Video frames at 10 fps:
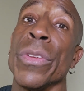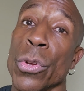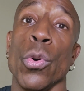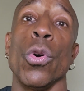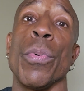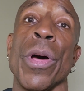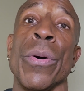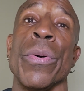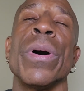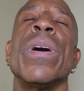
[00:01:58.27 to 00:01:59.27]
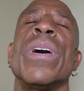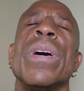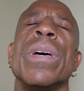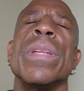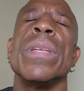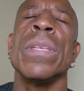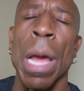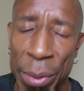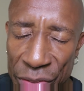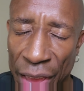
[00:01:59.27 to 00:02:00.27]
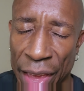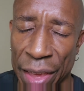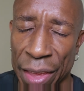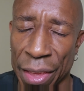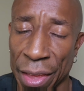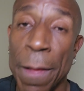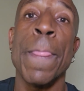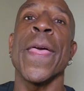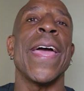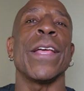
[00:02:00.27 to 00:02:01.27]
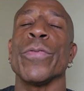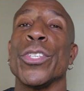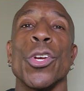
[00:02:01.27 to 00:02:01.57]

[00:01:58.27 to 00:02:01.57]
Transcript: Cool, bro? Namaste. And that's what